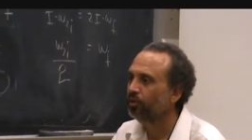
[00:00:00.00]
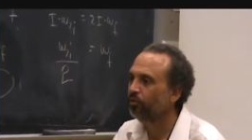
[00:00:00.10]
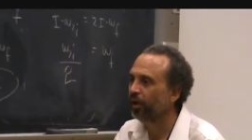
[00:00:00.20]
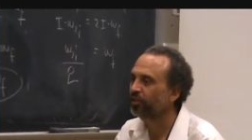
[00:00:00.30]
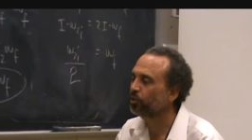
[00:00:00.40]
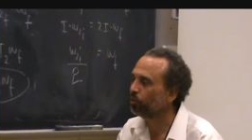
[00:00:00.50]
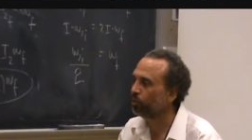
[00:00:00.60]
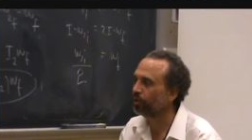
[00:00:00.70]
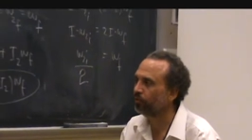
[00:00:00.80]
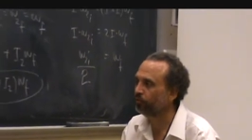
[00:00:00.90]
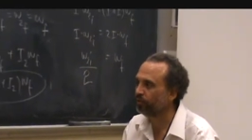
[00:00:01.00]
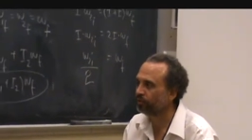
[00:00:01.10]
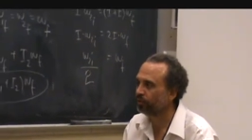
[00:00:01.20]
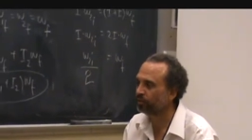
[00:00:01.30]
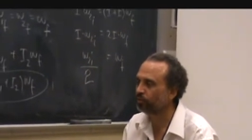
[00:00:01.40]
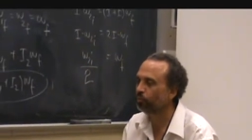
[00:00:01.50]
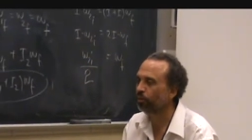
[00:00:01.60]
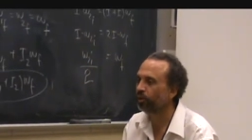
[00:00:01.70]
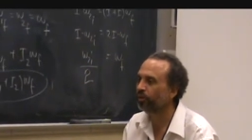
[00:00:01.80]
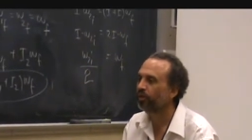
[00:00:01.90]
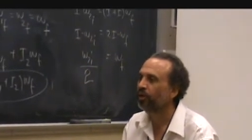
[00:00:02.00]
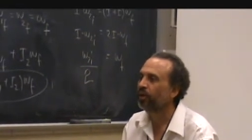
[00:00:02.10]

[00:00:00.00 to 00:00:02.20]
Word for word: graduate work in physics where